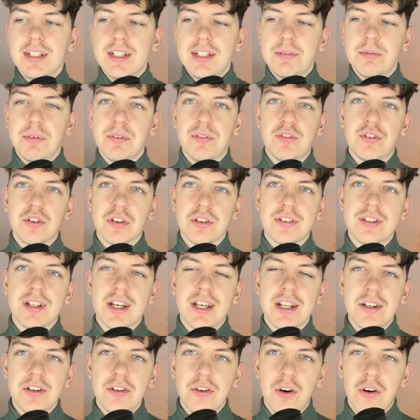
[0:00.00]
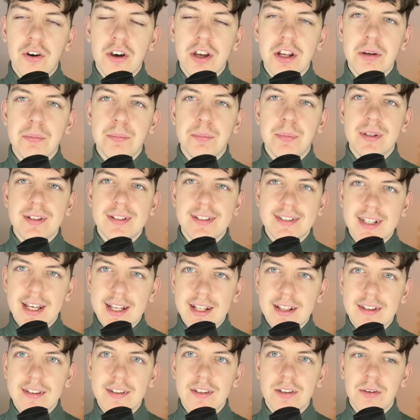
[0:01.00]
with just a
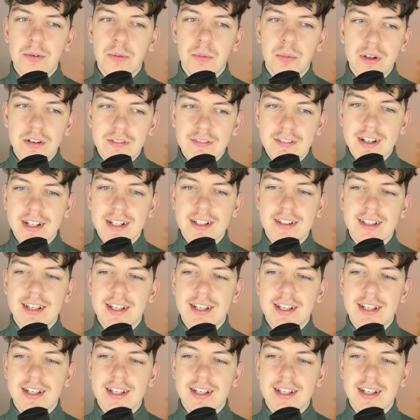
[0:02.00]
9% win rate,